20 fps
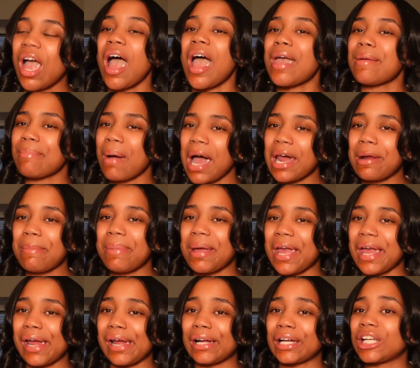It might have
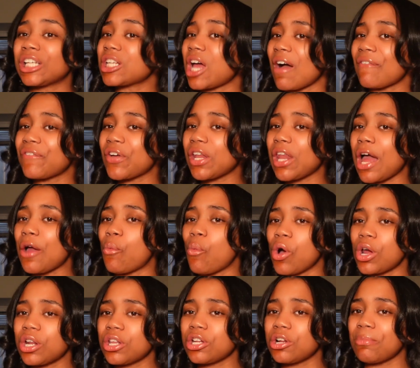been because I feel like
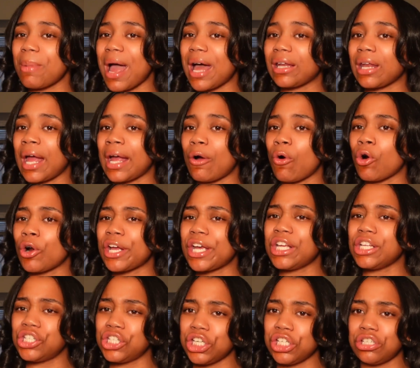one of them had like or
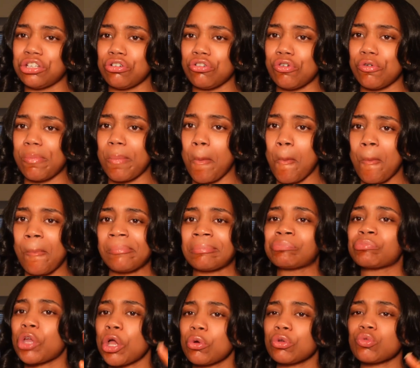NG tube.
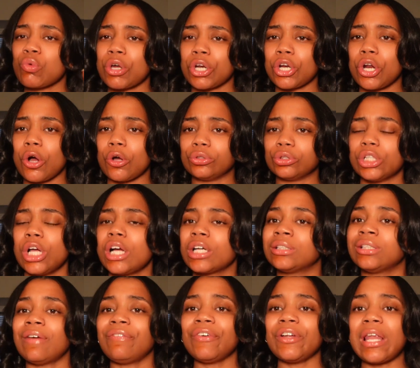It was one of those
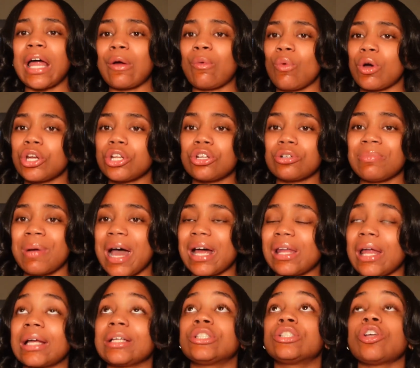because I felt like one of them had
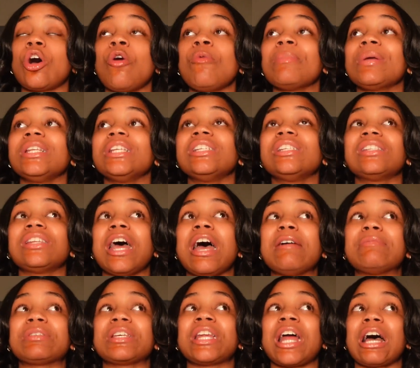like so many
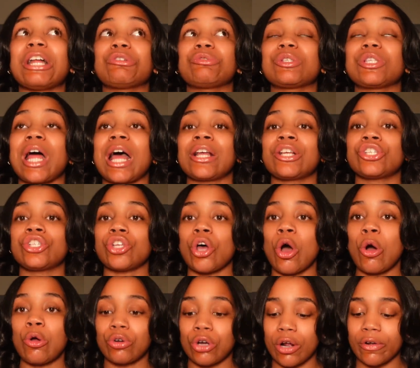steps, and I was like
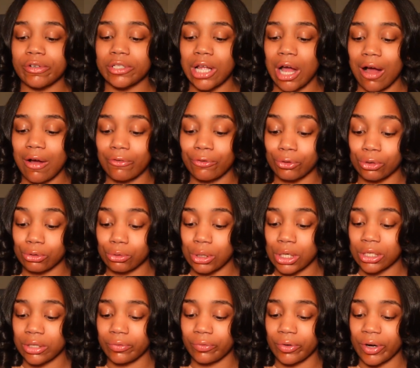so nervous I
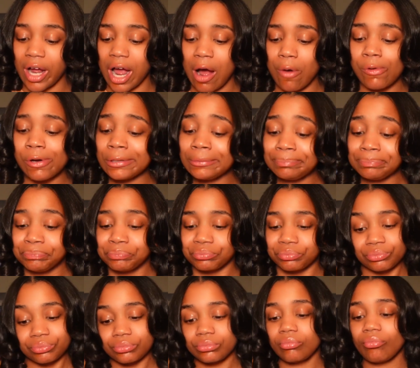uh, forgot one.
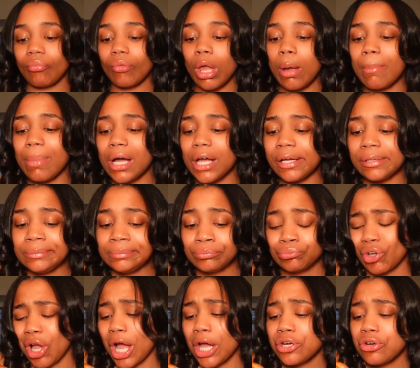But
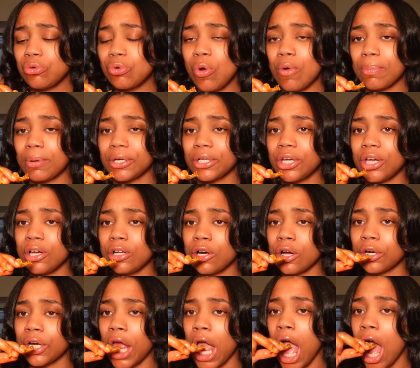I ended up doing pretty good
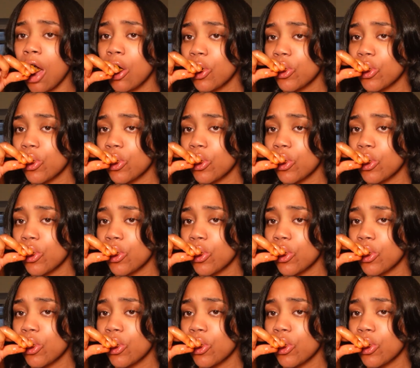on it.